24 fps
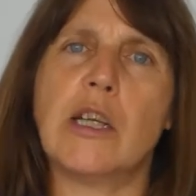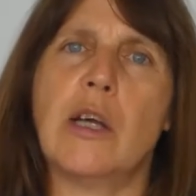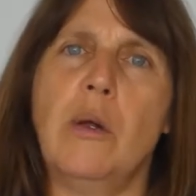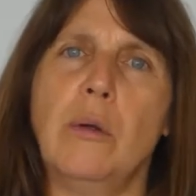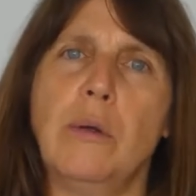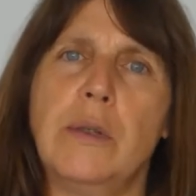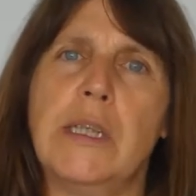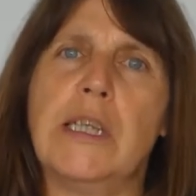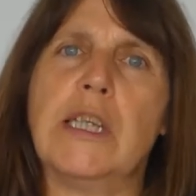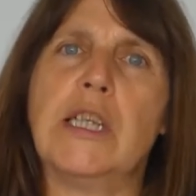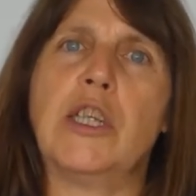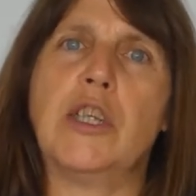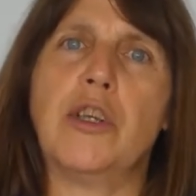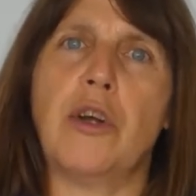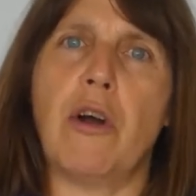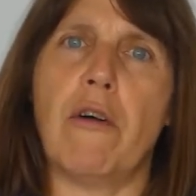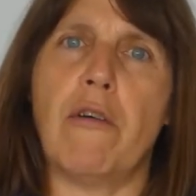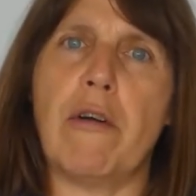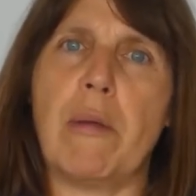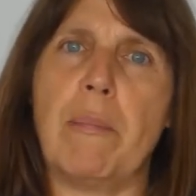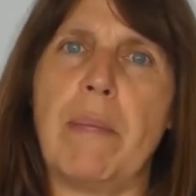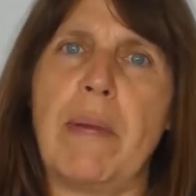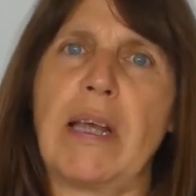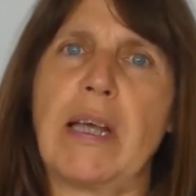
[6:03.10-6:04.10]
told this
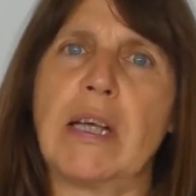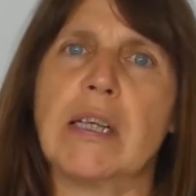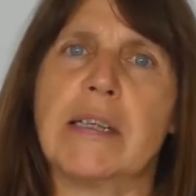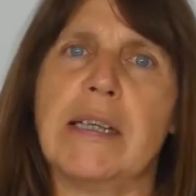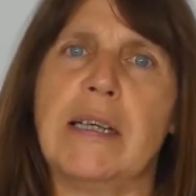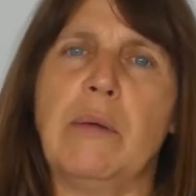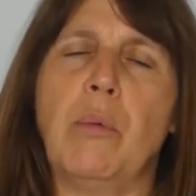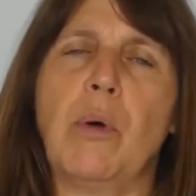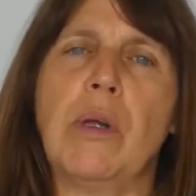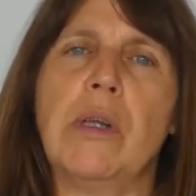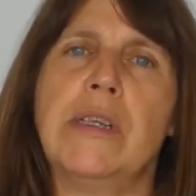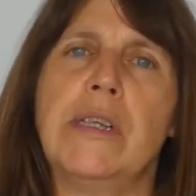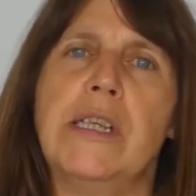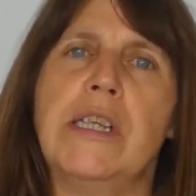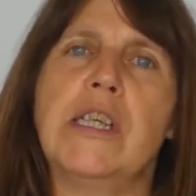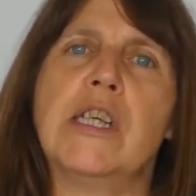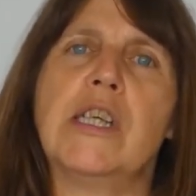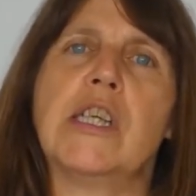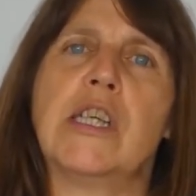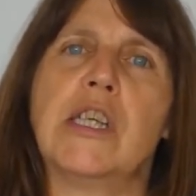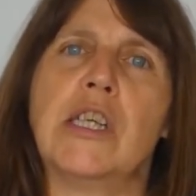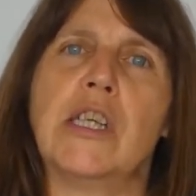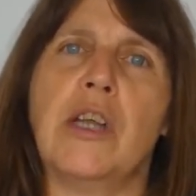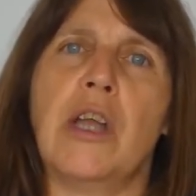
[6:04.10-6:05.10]
story because he wanted
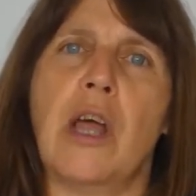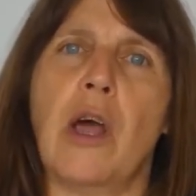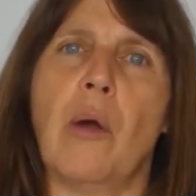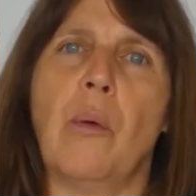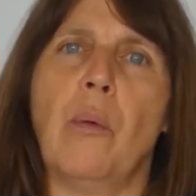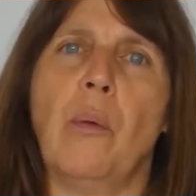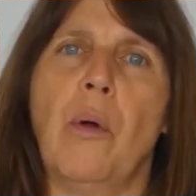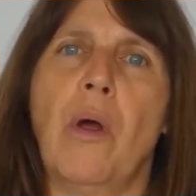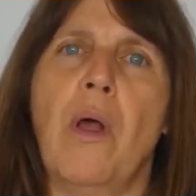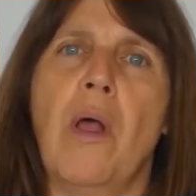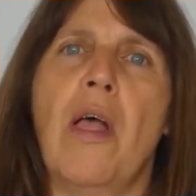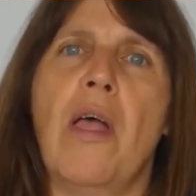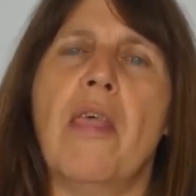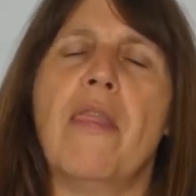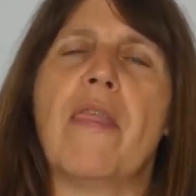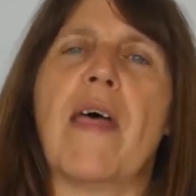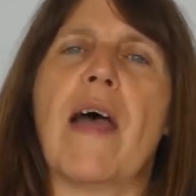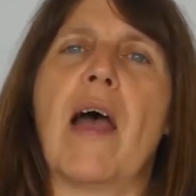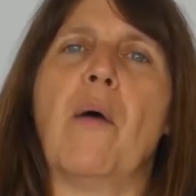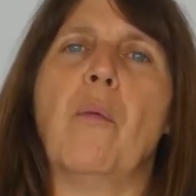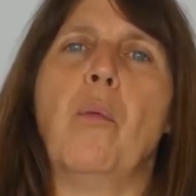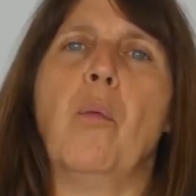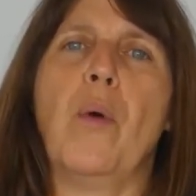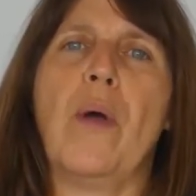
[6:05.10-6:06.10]
us to know
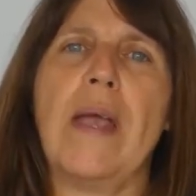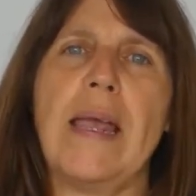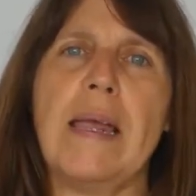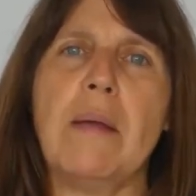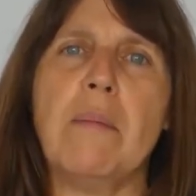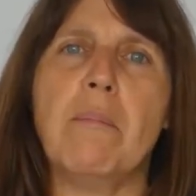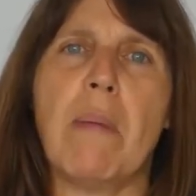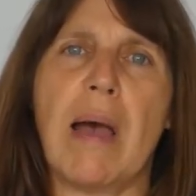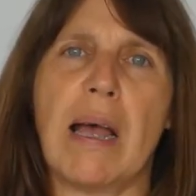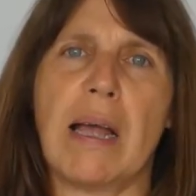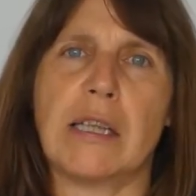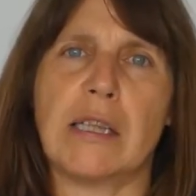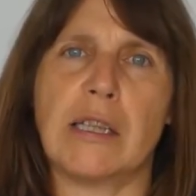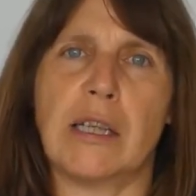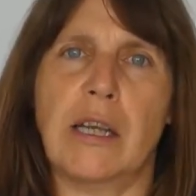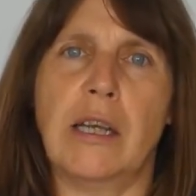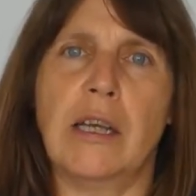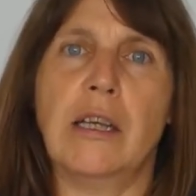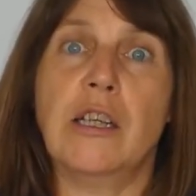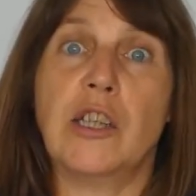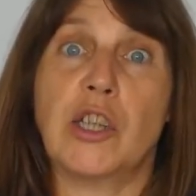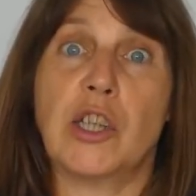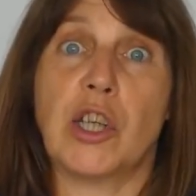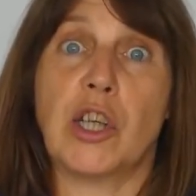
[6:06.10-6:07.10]
that we matter
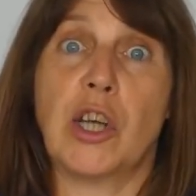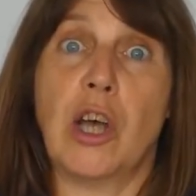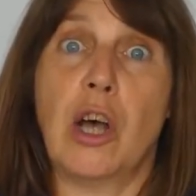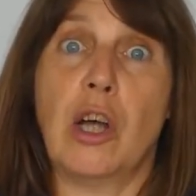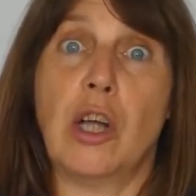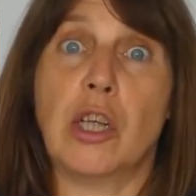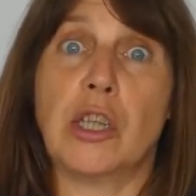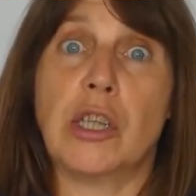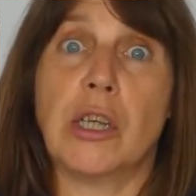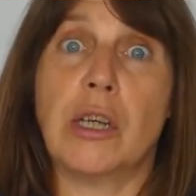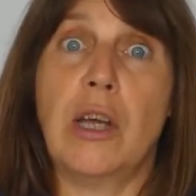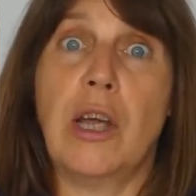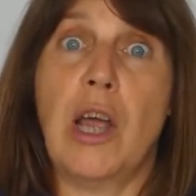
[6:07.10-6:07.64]
to God.